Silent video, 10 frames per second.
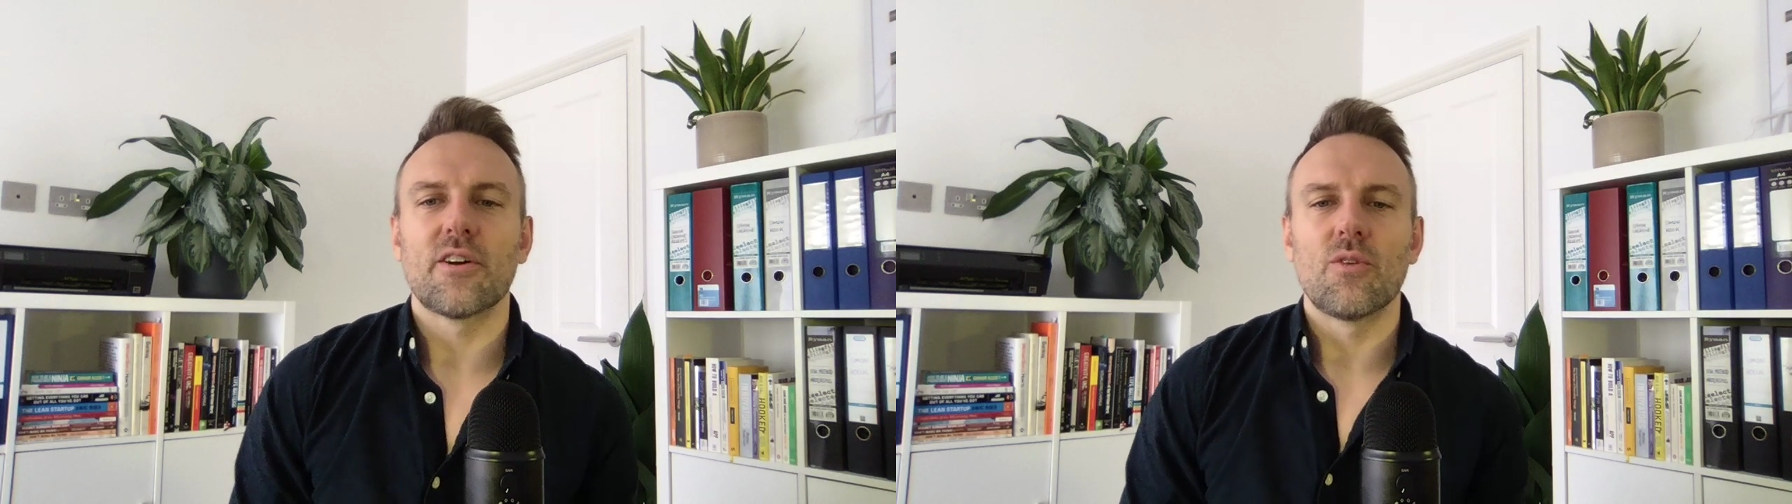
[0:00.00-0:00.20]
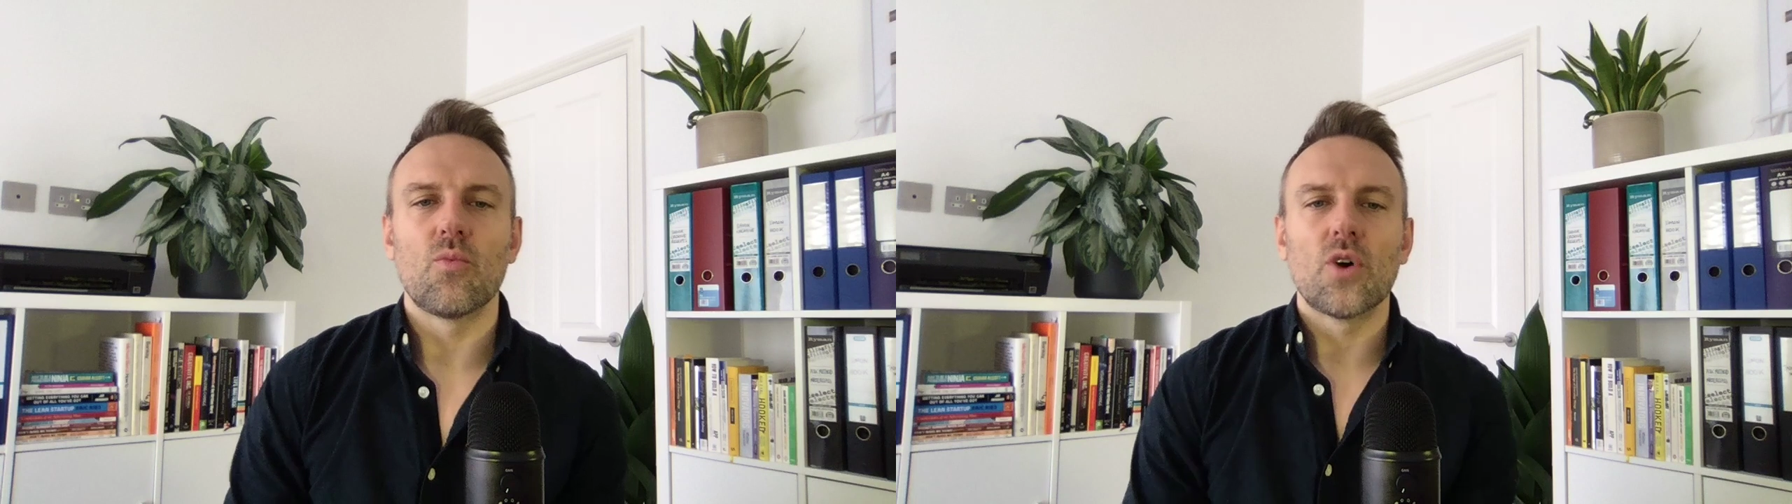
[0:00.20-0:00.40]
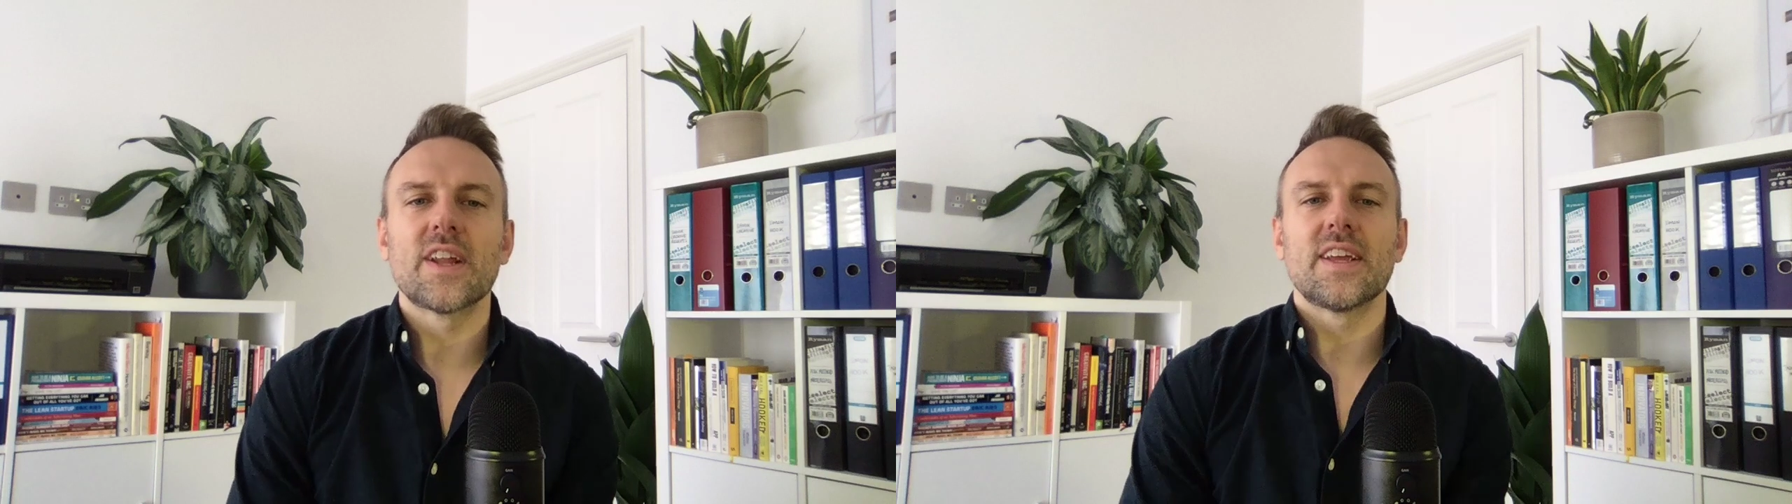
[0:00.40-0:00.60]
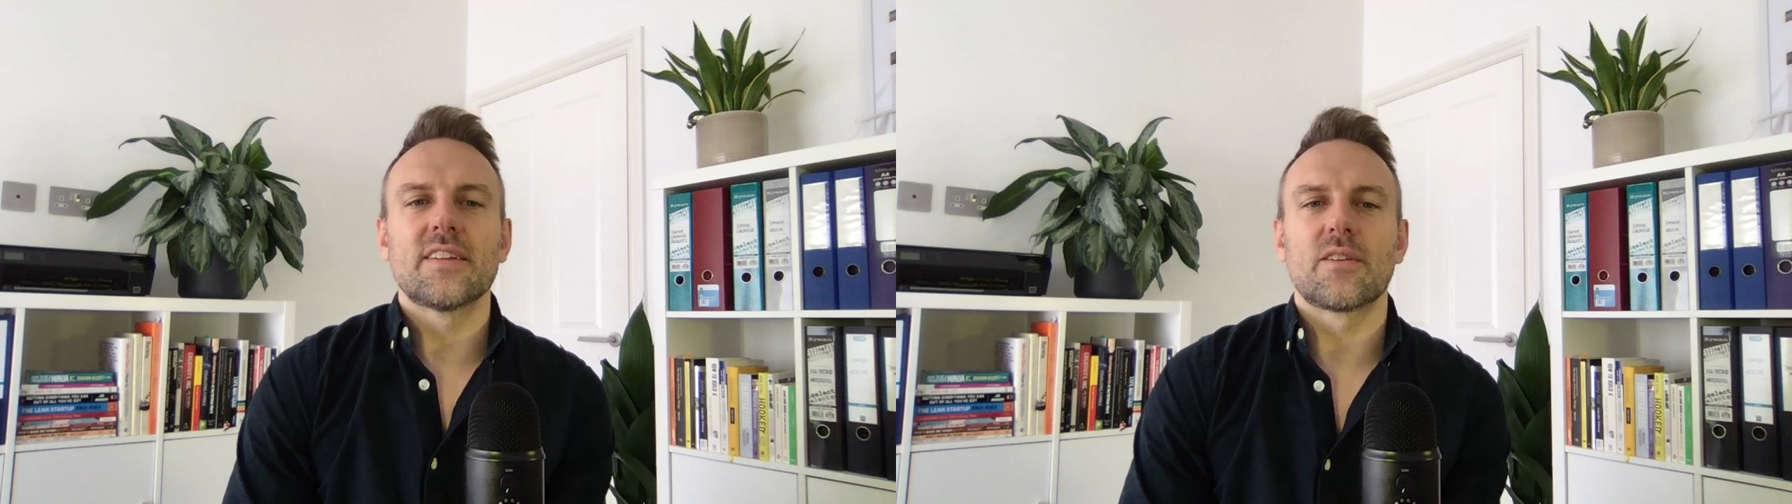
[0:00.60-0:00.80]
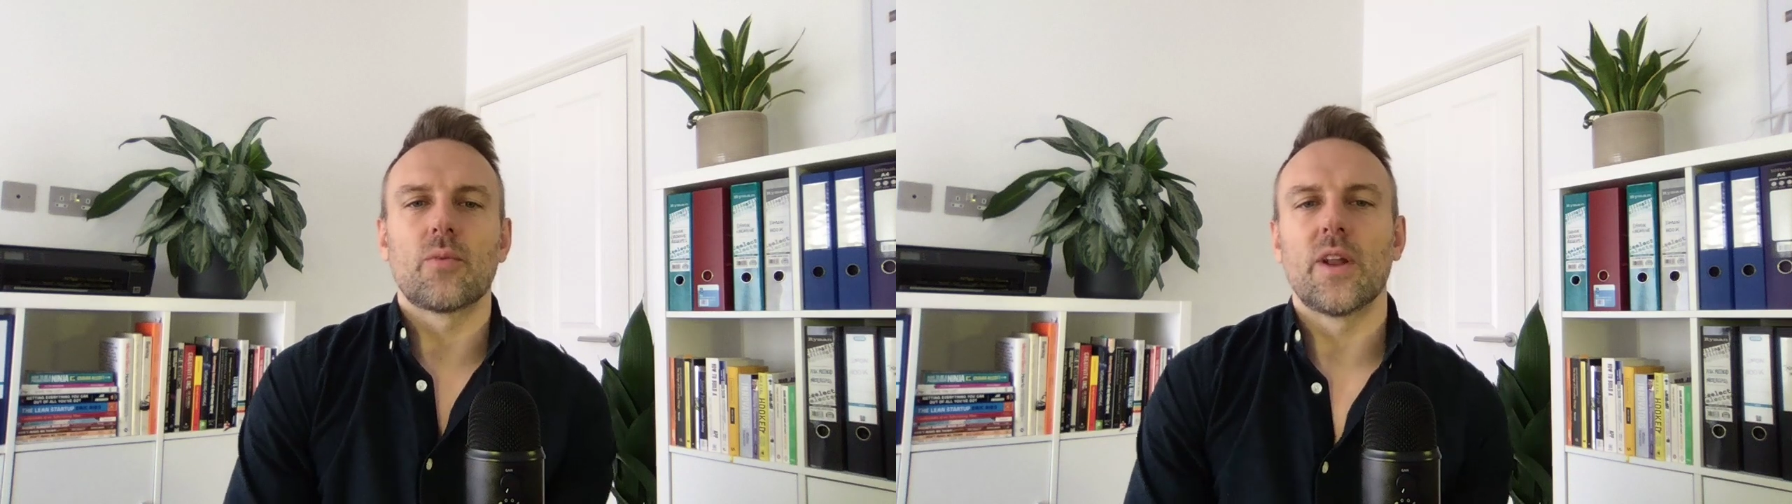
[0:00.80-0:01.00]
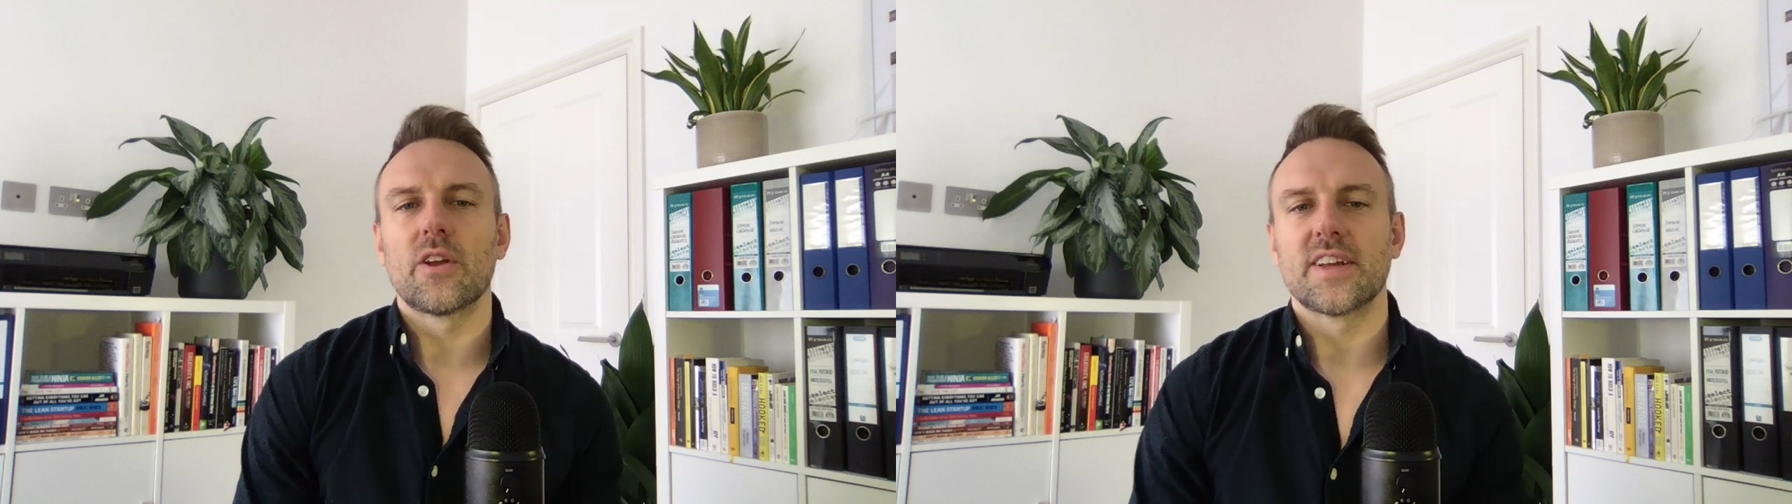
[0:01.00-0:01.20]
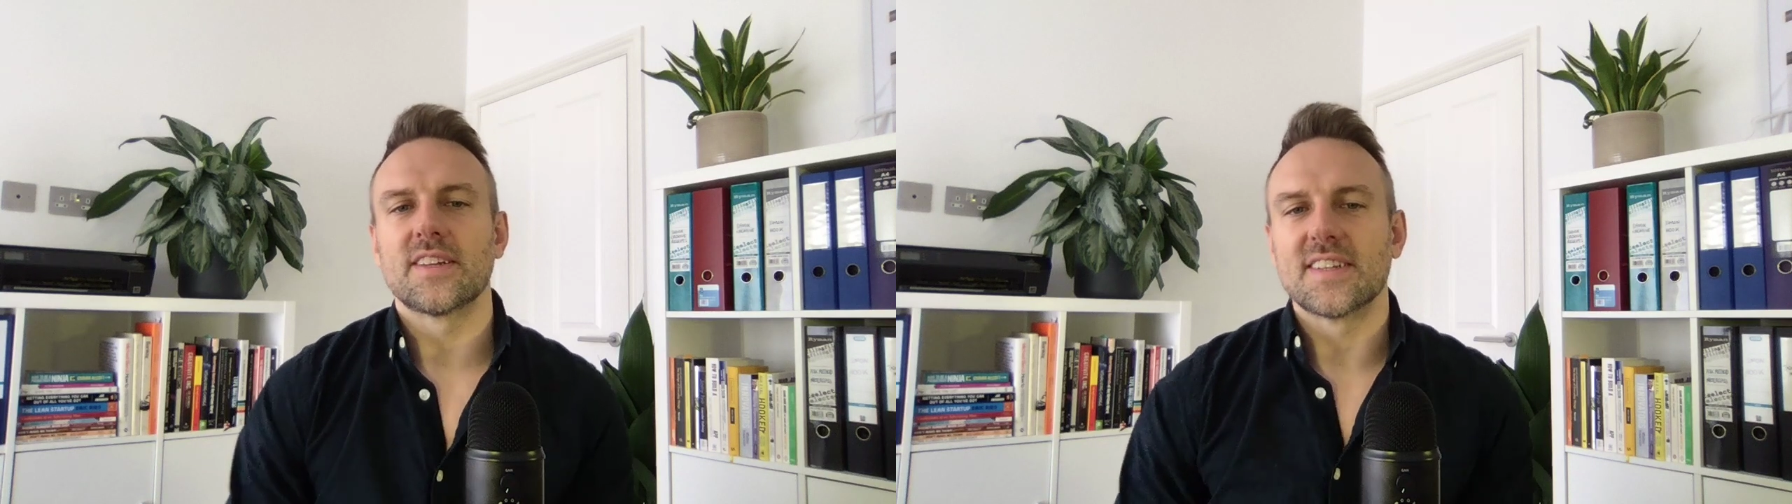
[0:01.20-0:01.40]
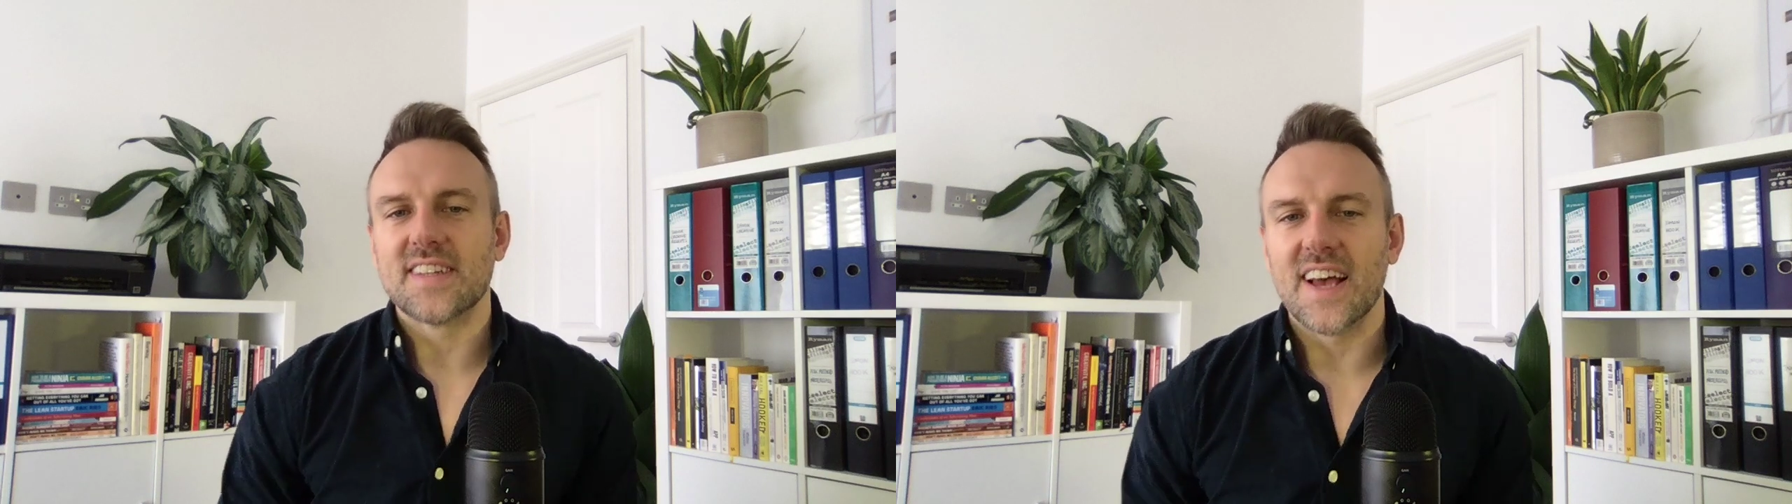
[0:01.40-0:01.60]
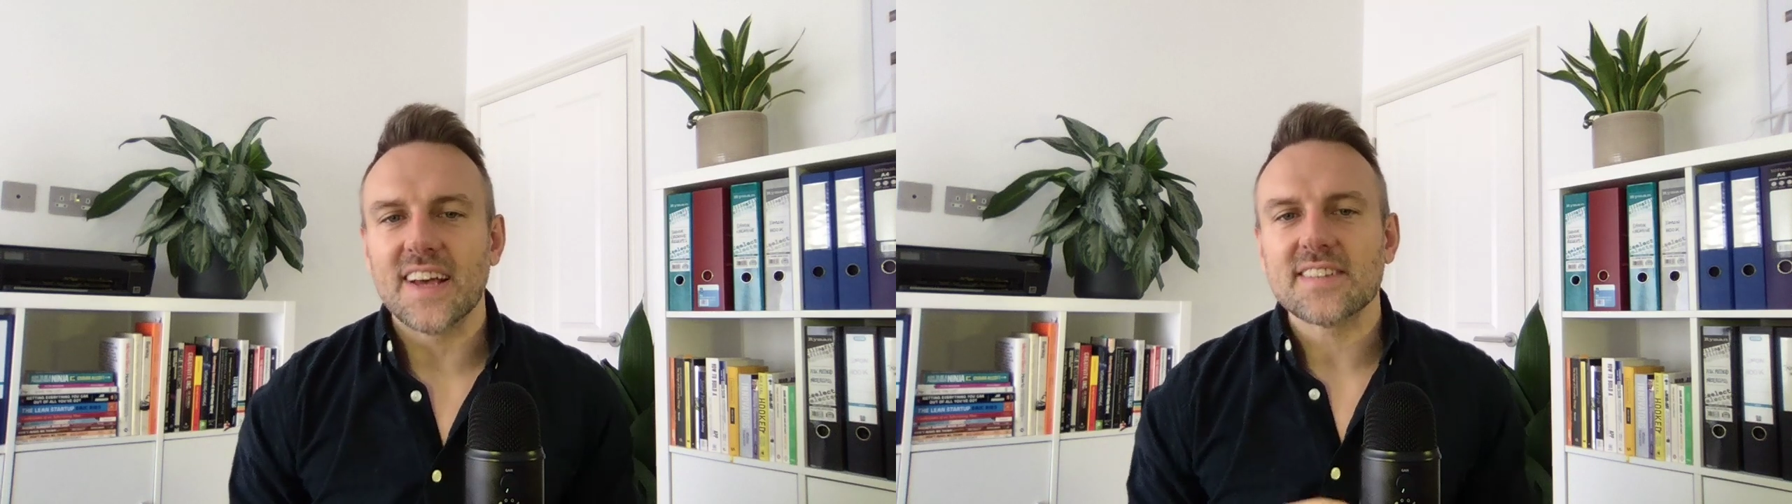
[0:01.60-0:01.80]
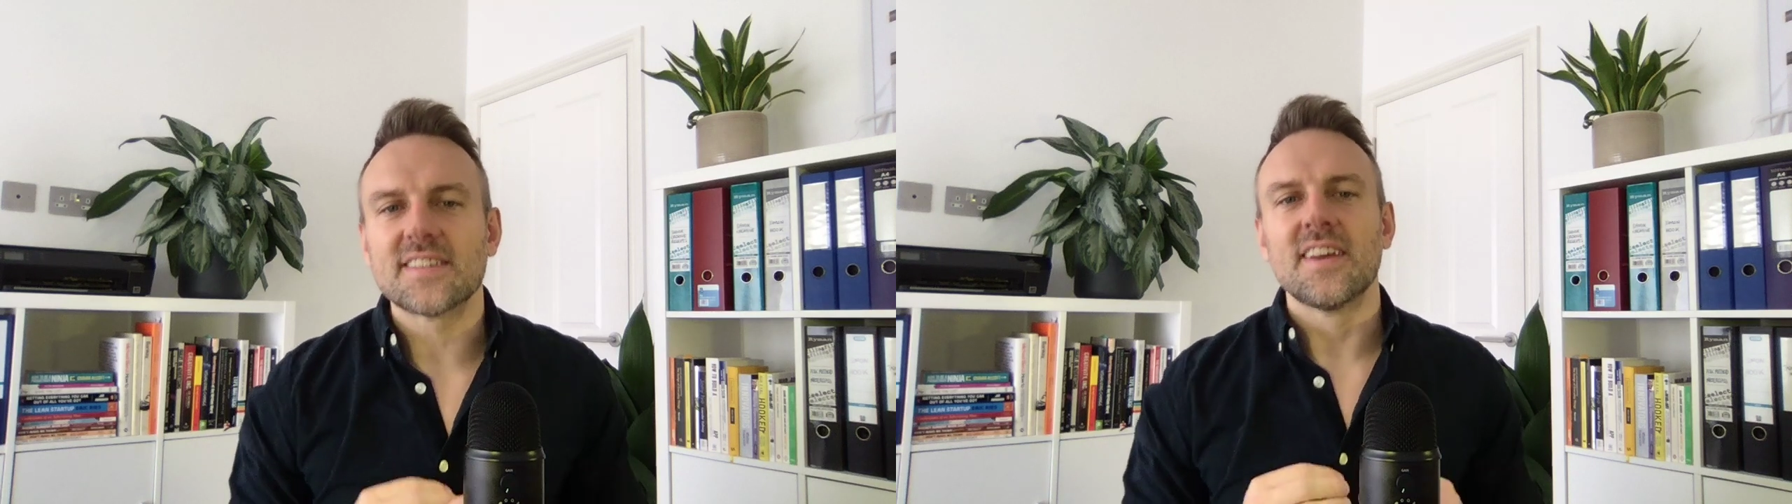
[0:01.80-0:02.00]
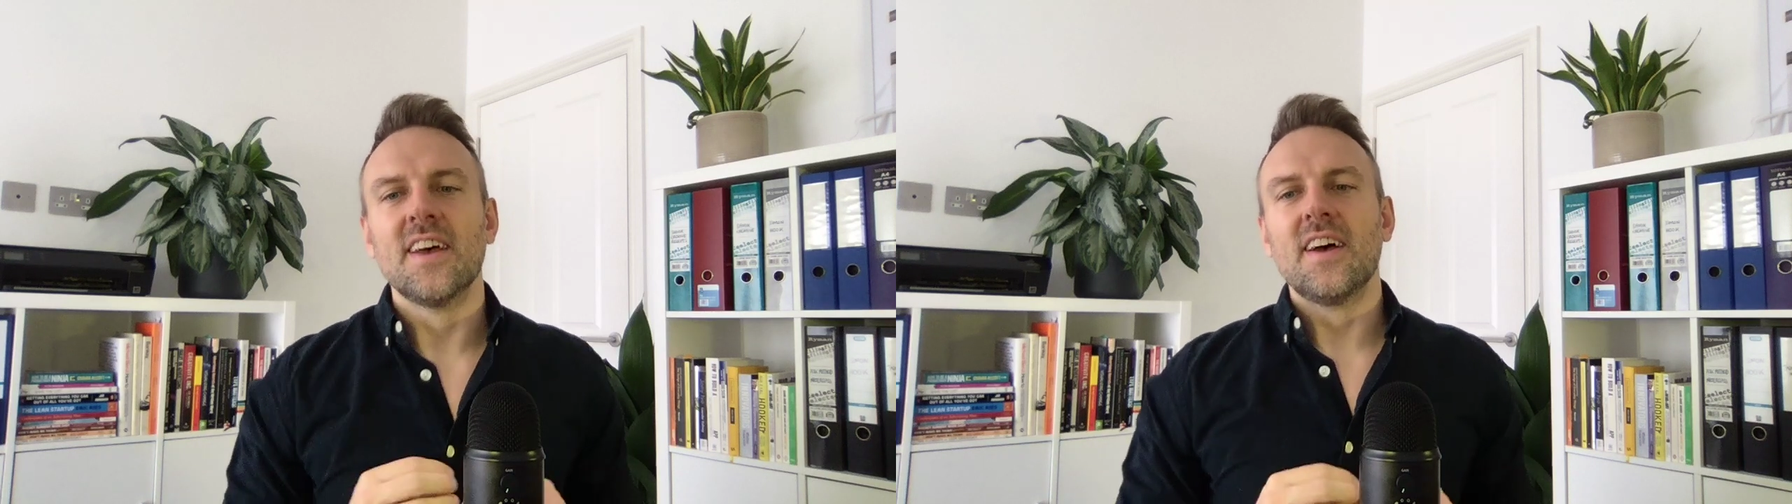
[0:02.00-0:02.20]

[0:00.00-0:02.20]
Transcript: on what it is that we're looking to test.